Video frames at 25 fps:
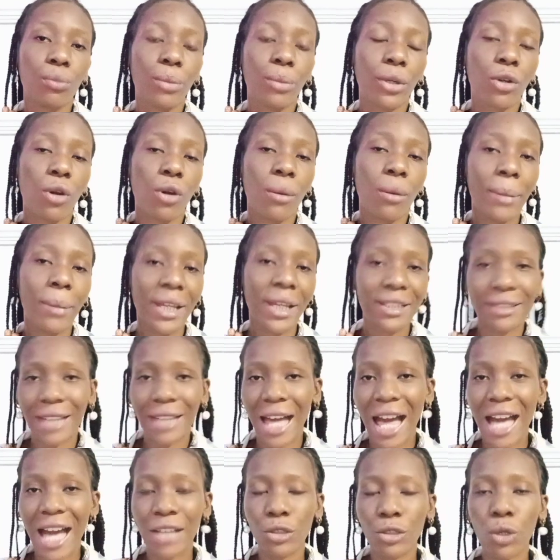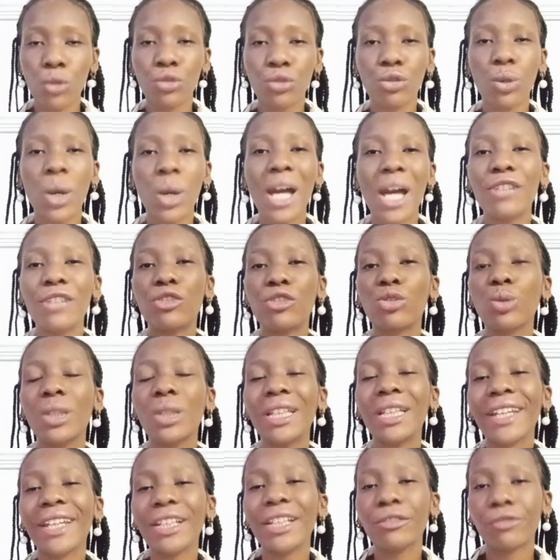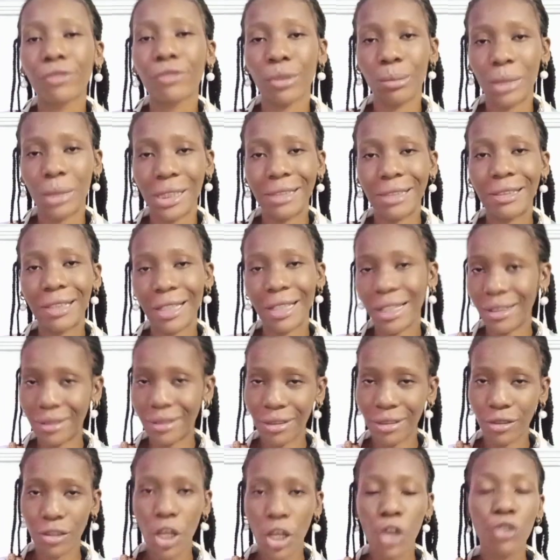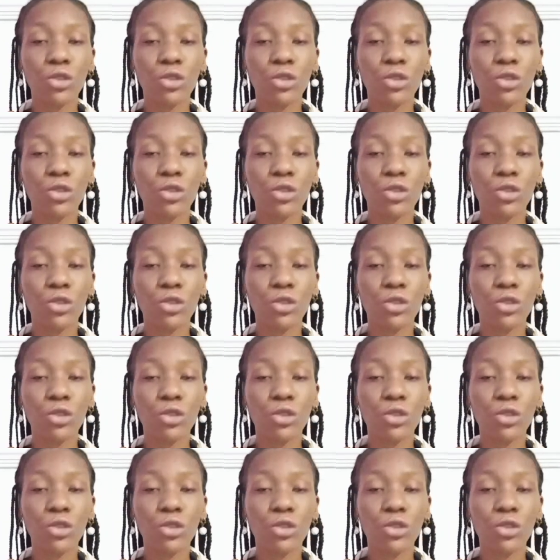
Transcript: become better and also to learn from these lessons.